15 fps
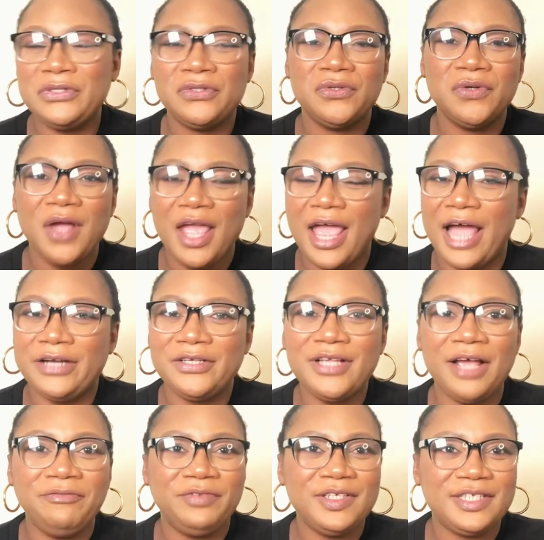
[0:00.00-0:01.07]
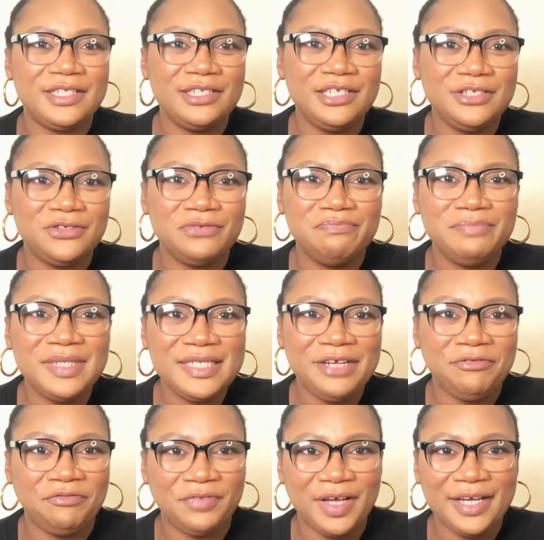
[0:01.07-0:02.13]
So I just have this little mini
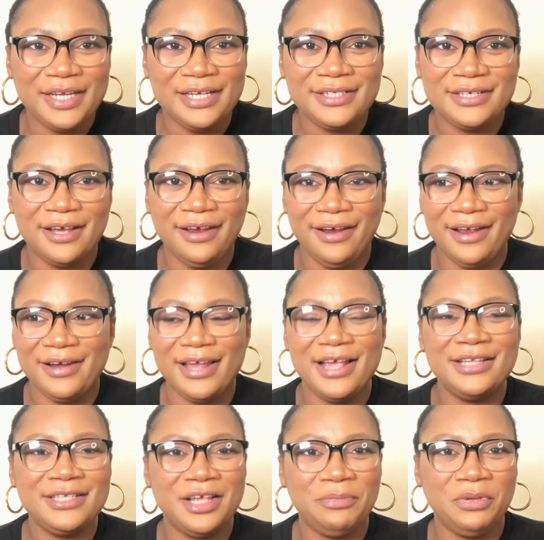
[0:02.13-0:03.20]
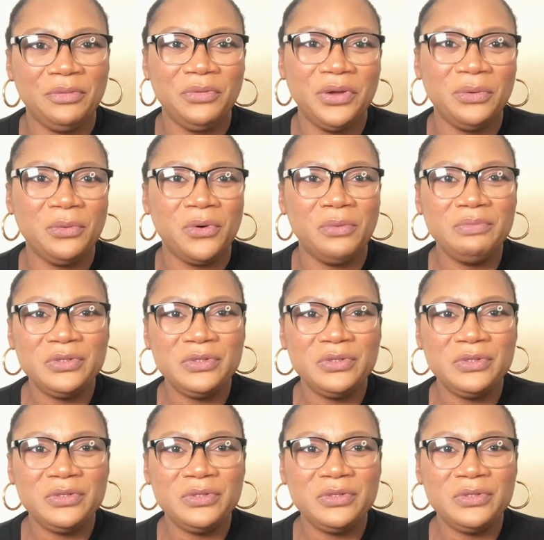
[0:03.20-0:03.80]
fan heater here that is keeping me warm.